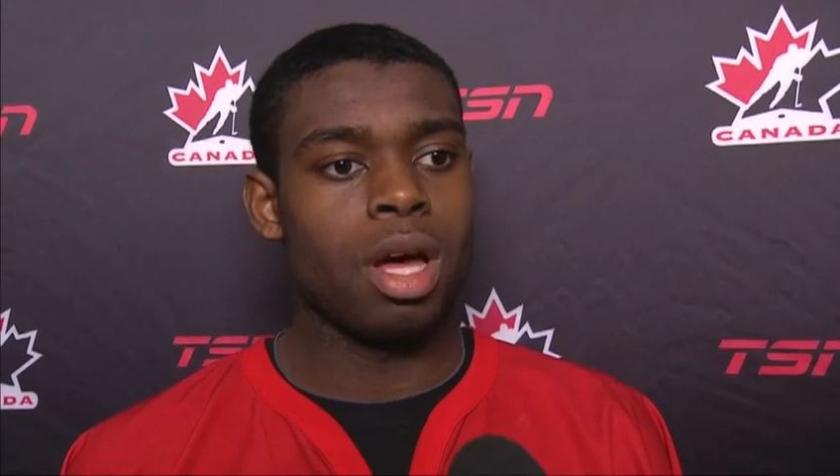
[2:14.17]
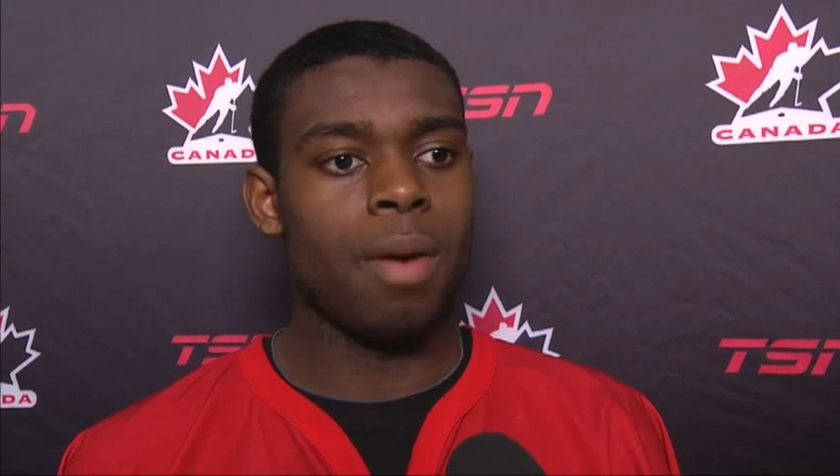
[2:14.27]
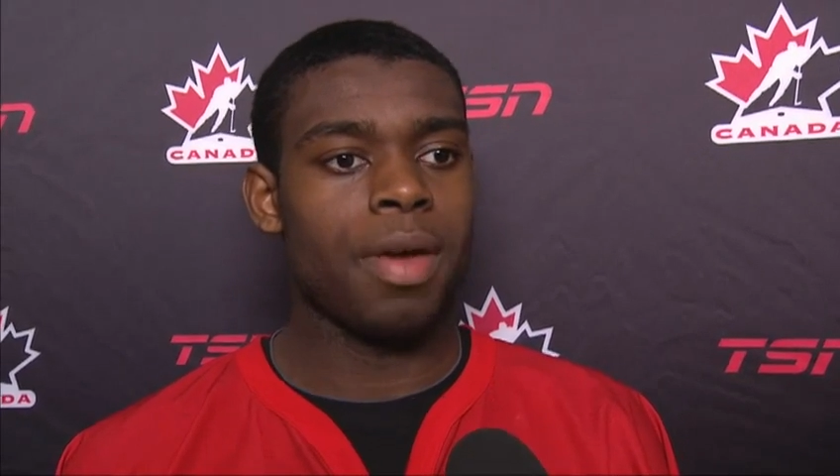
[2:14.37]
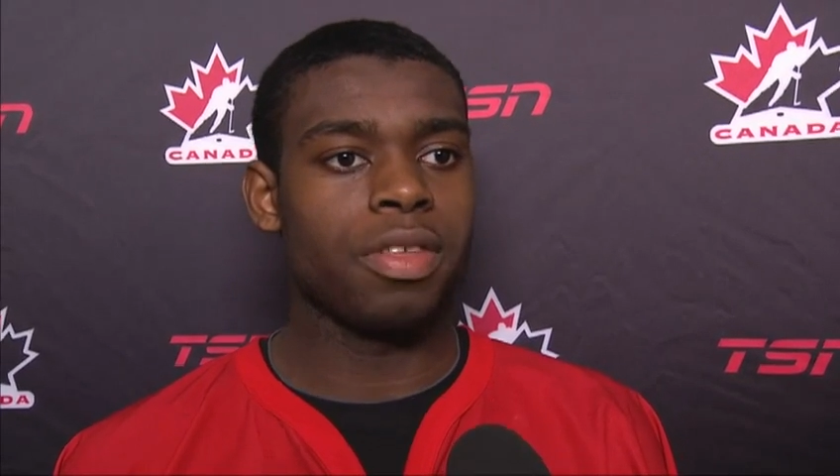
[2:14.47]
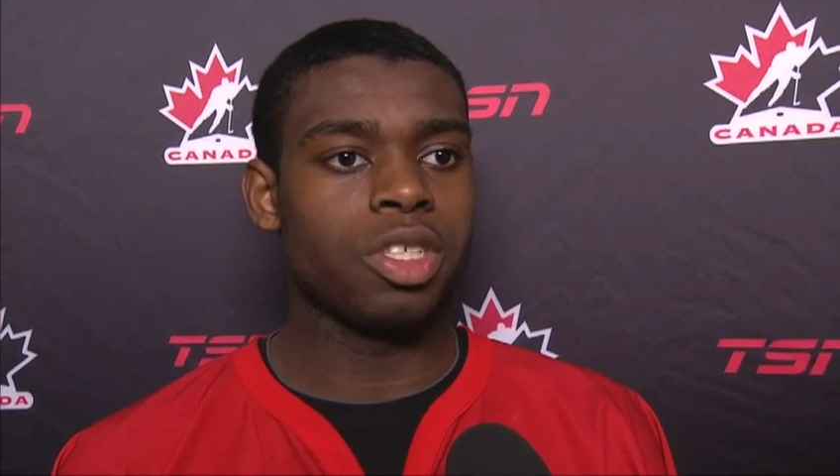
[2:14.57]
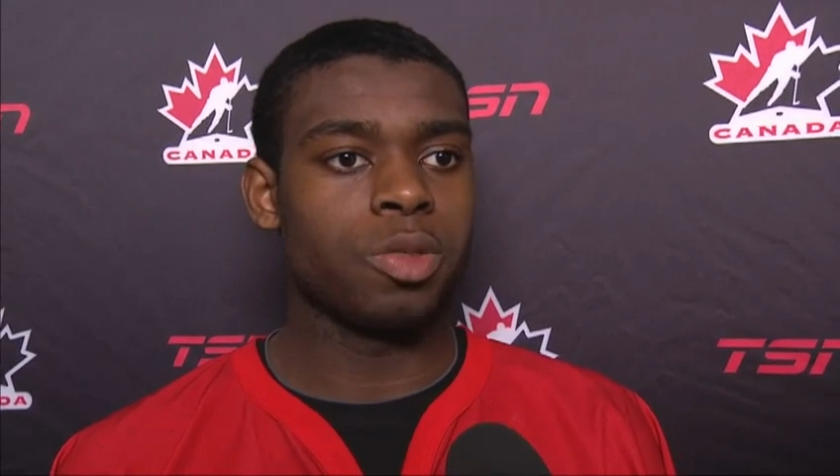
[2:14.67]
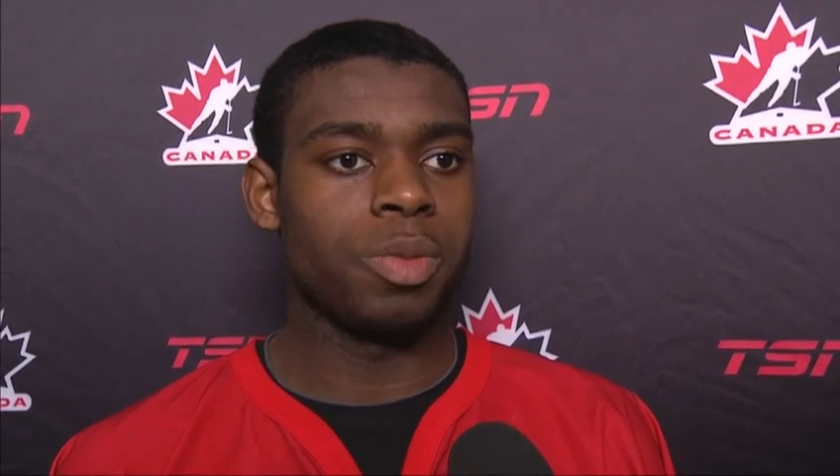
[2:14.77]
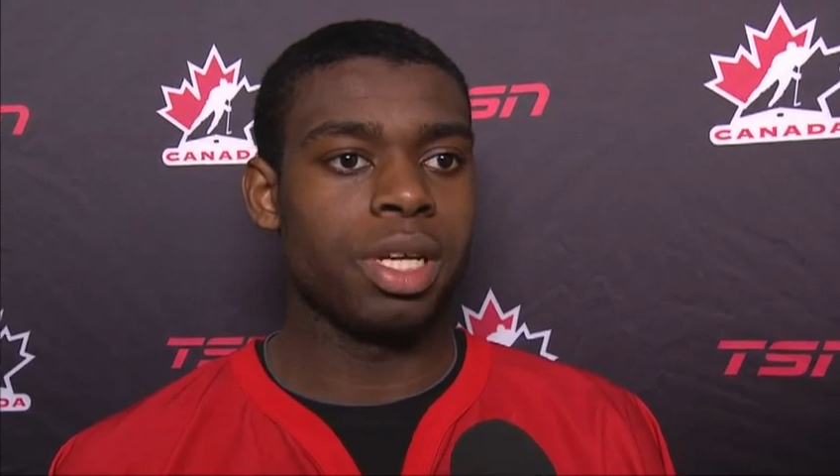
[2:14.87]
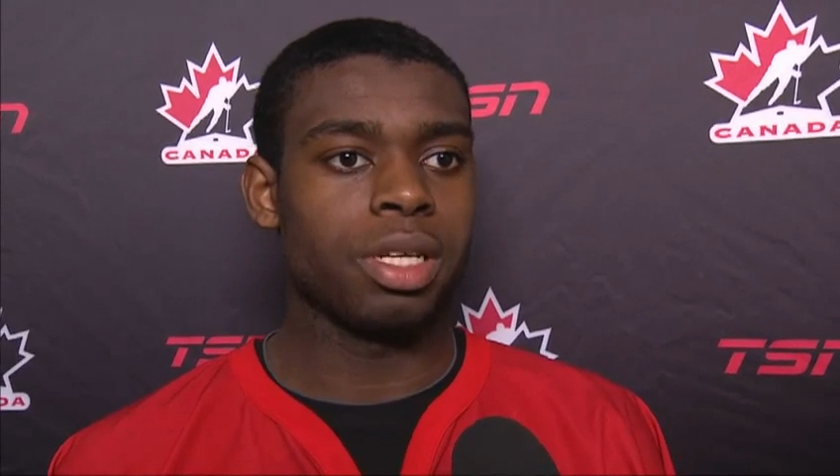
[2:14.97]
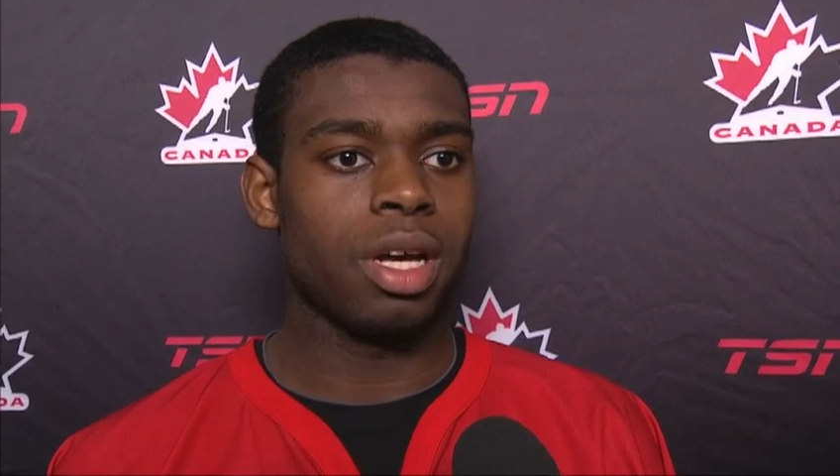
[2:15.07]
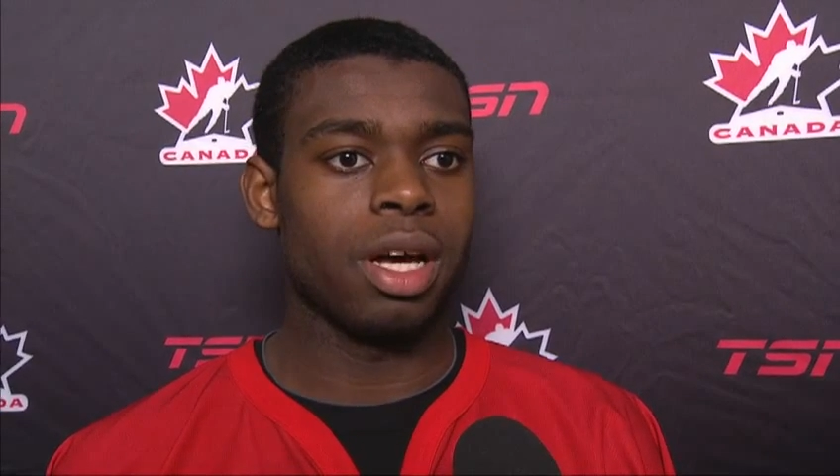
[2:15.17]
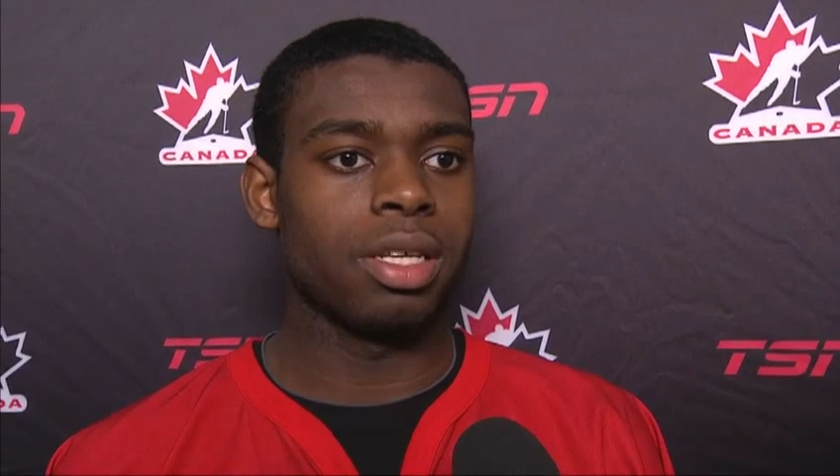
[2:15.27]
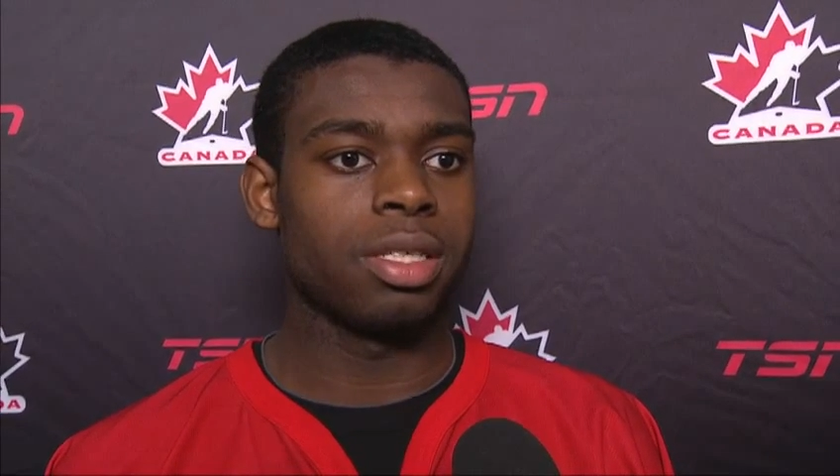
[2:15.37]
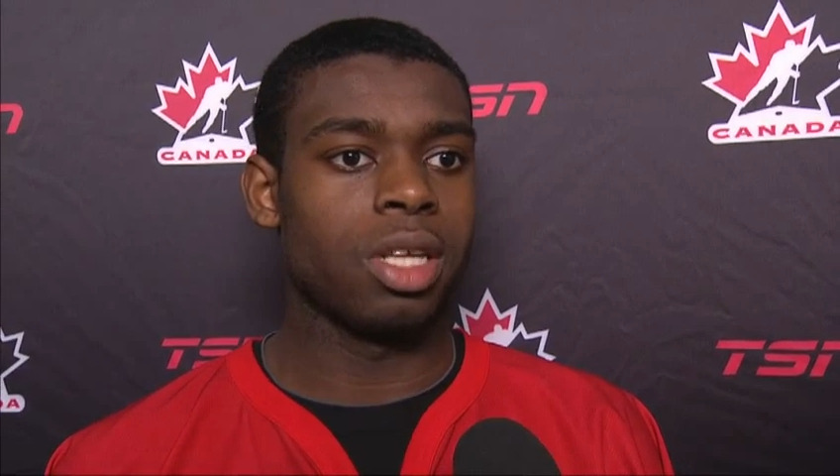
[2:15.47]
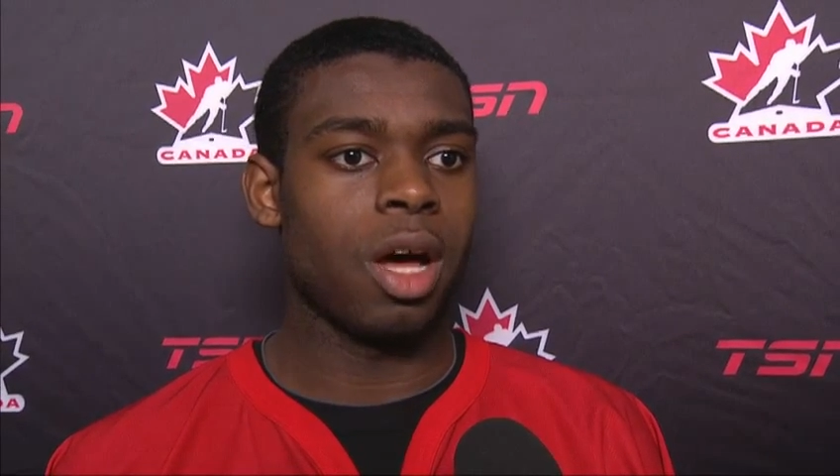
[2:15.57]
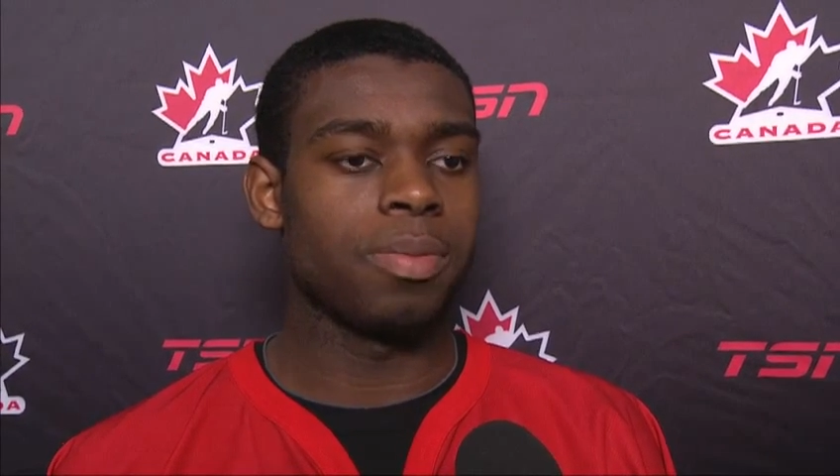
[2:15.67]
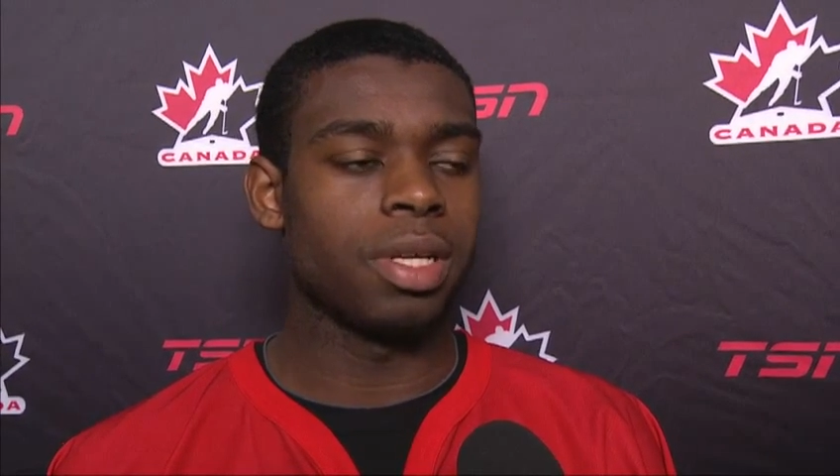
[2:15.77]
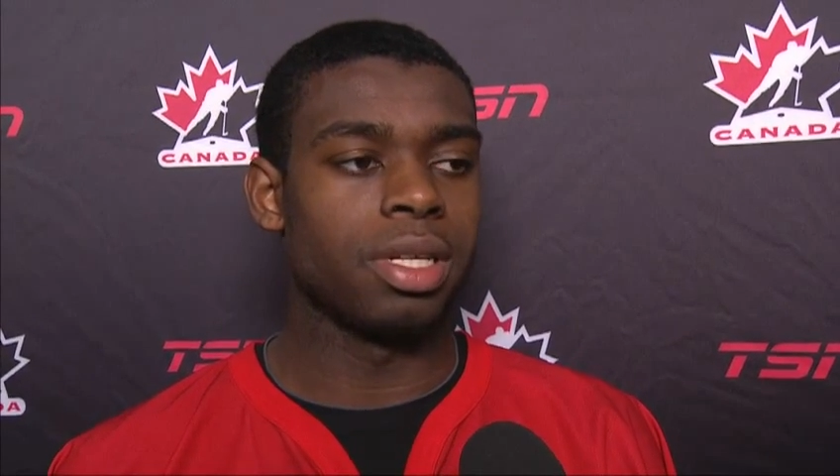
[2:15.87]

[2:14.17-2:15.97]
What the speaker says: I think just being stopped